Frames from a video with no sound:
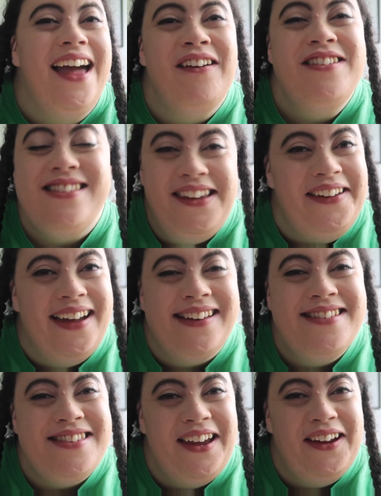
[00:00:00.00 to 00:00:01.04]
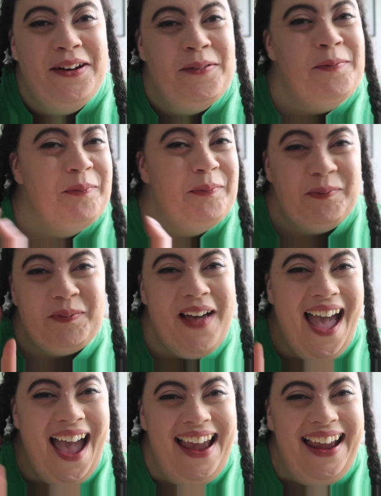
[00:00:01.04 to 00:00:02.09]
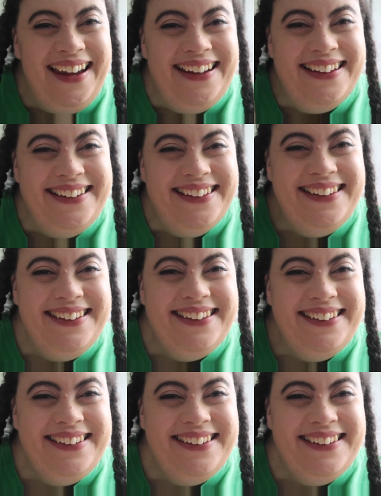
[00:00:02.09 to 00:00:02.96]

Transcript: and I will see you again soon. Bye.